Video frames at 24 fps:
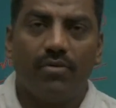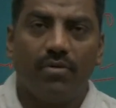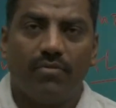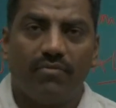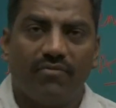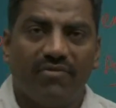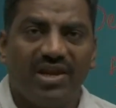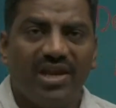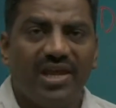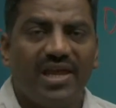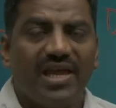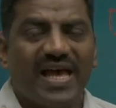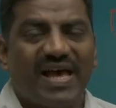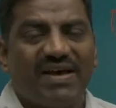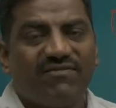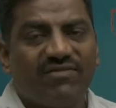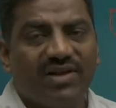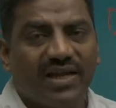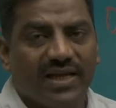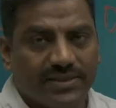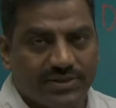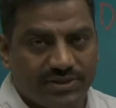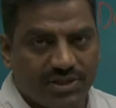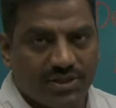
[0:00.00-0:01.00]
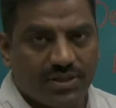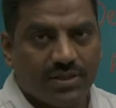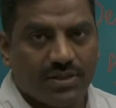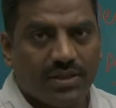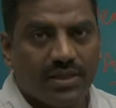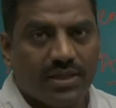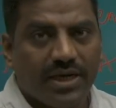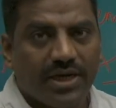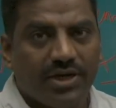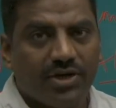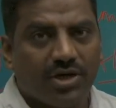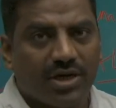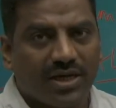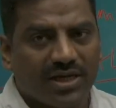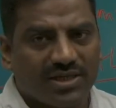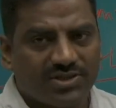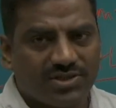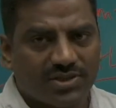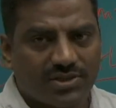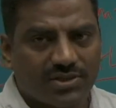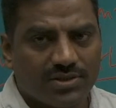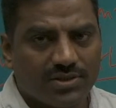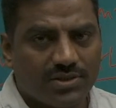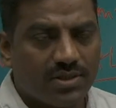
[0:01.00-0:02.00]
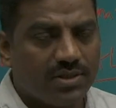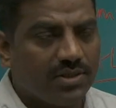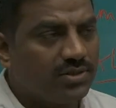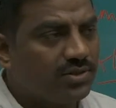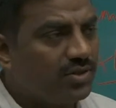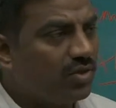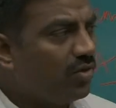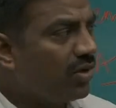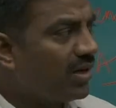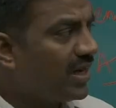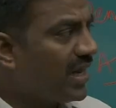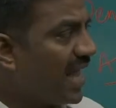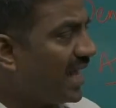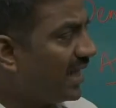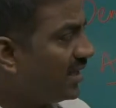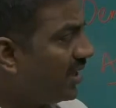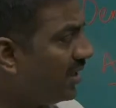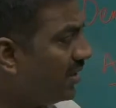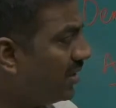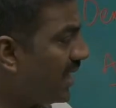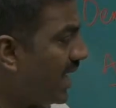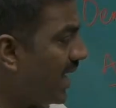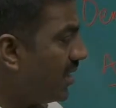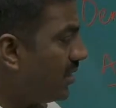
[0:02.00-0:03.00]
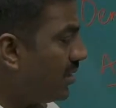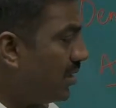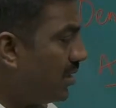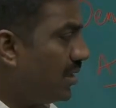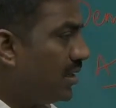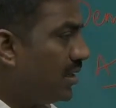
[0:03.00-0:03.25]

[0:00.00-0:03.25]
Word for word: very average introductions. So rather than